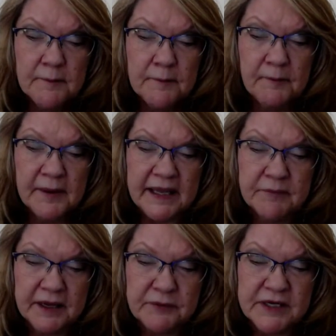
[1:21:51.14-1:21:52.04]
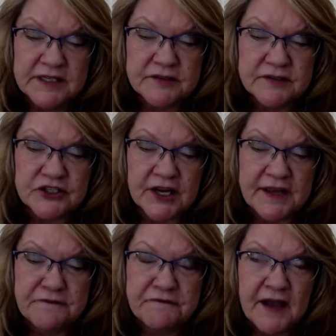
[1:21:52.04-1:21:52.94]
In my research, I
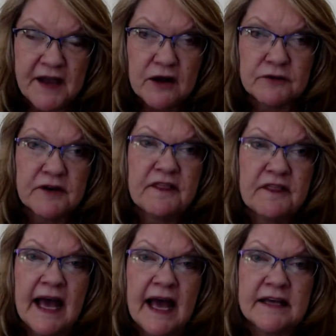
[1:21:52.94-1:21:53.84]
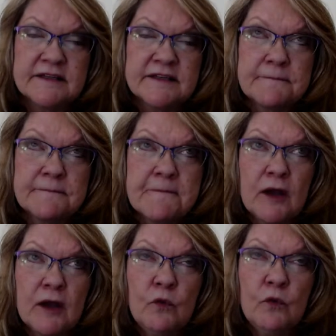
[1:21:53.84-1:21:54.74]
have found that
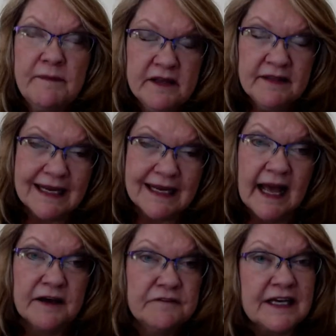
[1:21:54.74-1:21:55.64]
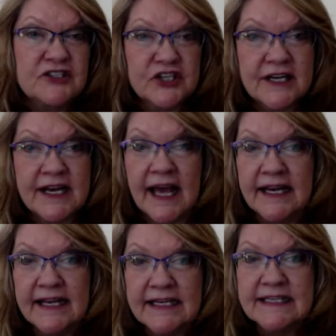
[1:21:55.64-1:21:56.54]
women that have a
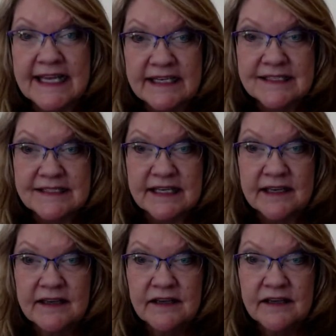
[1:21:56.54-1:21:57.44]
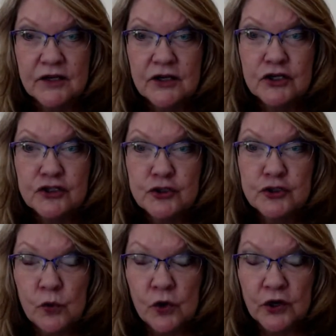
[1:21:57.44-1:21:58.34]
genetic tendency
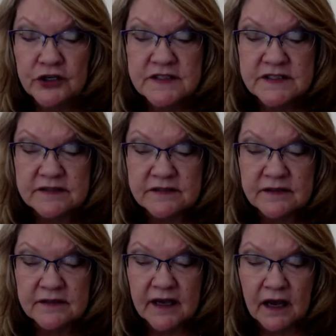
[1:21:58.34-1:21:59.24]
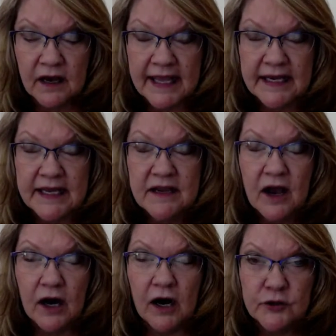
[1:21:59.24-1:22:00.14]
towards any
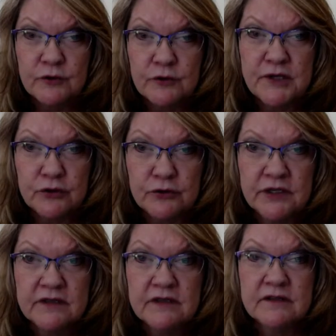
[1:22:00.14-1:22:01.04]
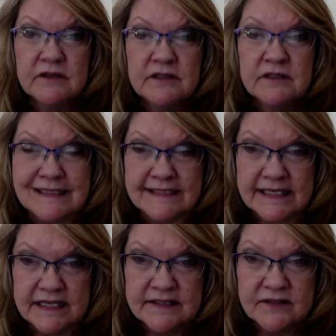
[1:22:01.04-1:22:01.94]
autoimmune
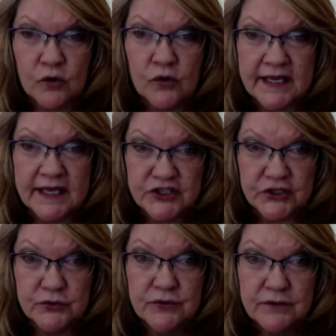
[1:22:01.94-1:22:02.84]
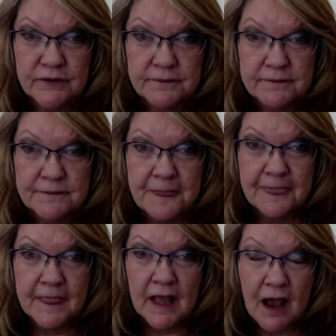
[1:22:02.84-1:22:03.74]
disease or issue
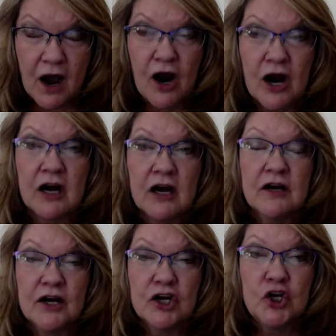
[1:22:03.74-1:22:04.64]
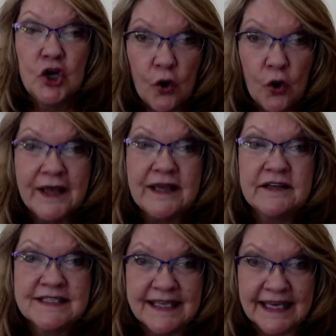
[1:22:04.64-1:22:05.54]
are going
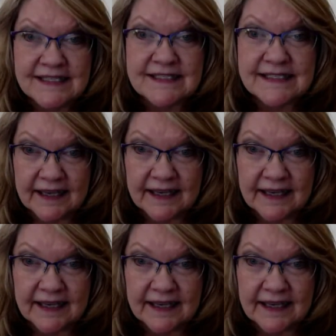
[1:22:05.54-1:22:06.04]
to get sick.